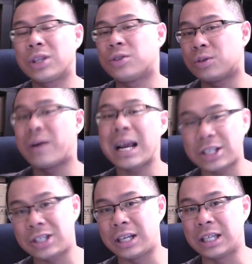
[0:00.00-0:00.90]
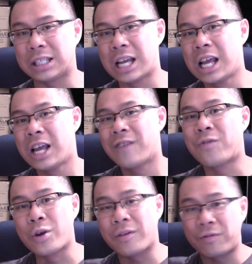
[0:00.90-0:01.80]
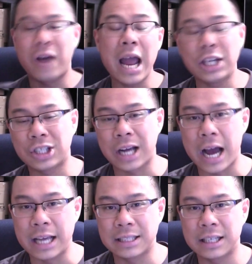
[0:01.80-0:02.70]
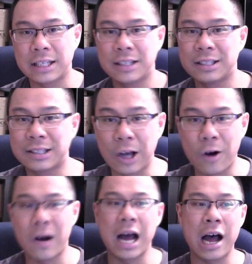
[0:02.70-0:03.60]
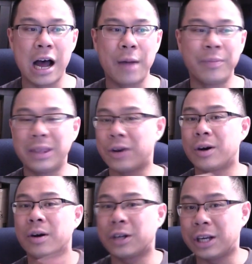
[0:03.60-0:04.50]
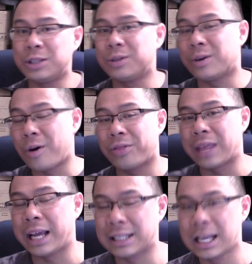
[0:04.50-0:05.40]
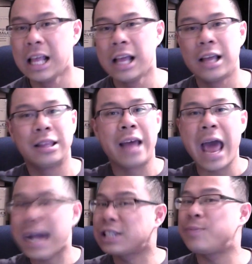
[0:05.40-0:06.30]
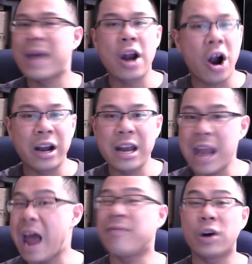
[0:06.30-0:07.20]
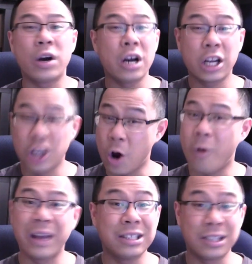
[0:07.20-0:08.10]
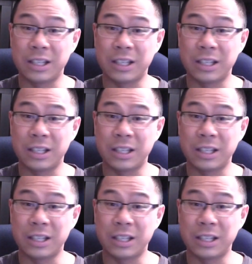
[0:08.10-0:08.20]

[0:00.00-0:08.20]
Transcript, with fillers: their direction is for the franchise. So they're going to do their own things. The X-Men are never going